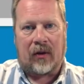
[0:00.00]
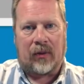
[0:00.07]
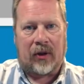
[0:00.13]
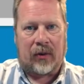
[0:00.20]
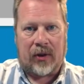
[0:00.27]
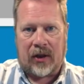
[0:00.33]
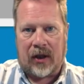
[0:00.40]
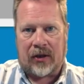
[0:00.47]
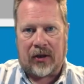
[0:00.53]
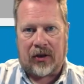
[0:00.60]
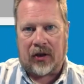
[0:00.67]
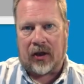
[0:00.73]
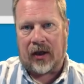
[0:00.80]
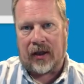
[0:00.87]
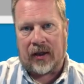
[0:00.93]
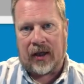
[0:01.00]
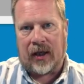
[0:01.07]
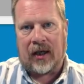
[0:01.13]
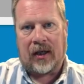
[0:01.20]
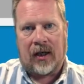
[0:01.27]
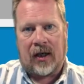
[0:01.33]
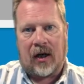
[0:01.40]
We always like to try and
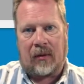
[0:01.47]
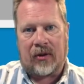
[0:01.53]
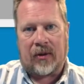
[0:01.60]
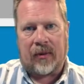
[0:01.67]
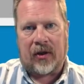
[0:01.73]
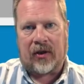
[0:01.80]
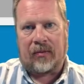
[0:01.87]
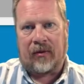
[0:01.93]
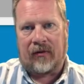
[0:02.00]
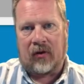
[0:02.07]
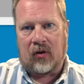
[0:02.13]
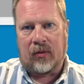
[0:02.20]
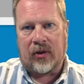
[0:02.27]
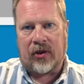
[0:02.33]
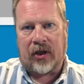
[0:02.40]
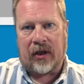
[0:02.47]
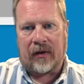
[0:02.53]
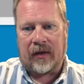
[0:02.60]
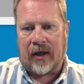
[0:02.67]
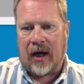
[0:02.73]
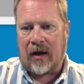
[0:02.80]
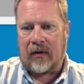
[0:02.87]
optimize the performance here
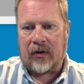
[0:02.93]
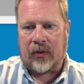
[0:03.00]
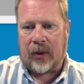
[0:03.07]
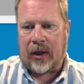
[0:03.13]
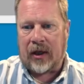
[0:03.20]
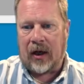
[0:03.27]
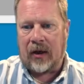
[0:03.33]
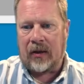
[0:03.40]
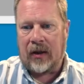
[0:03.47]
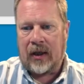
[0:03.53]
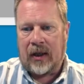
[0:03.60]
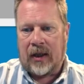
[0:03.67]
and there as we go.